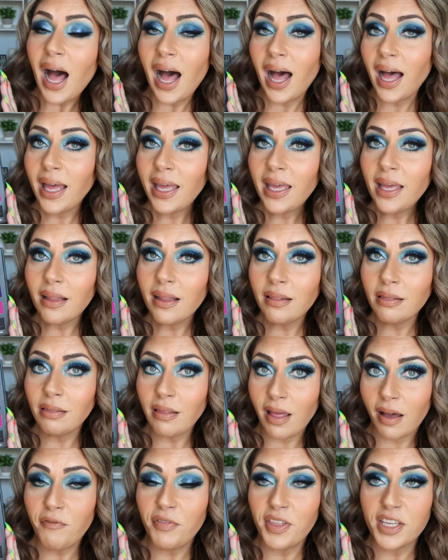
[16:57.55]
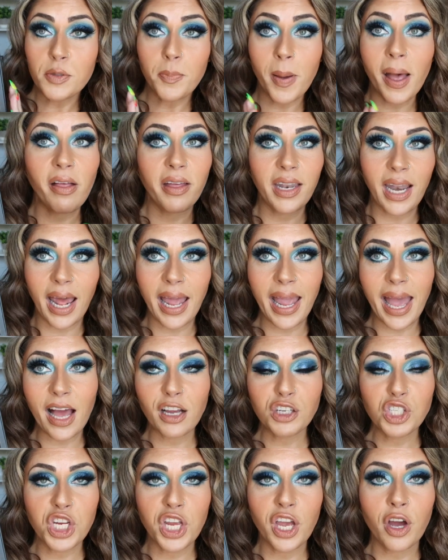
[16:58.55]
I love this palette. I
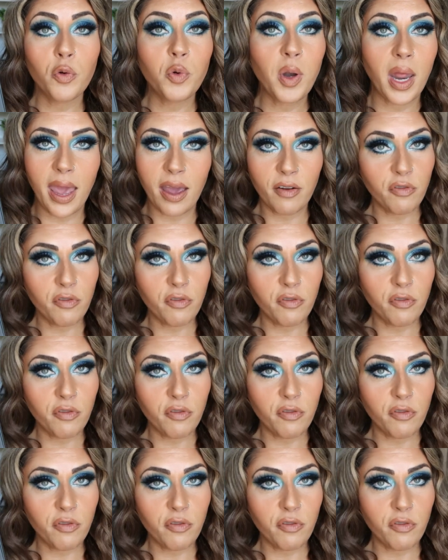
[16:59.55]
actually own